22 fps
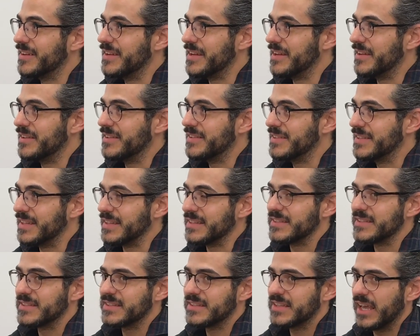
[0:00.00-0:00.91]
since
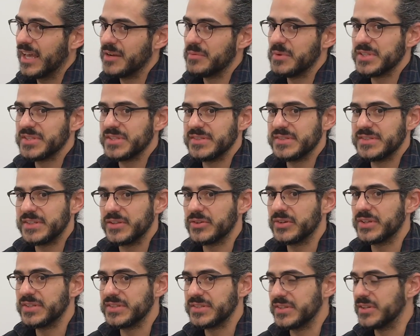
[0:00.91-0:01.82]
cannabis is still
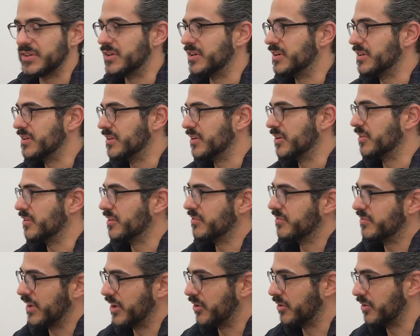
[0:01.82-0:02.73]
considered, a
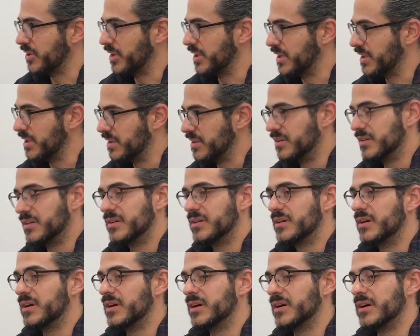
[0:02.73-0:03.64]
federally
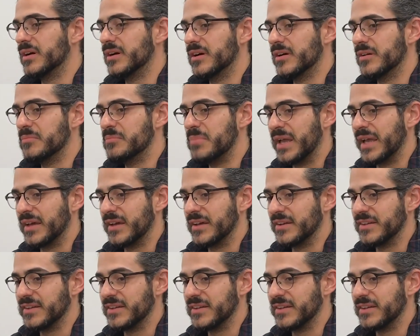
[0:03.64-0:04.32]
banned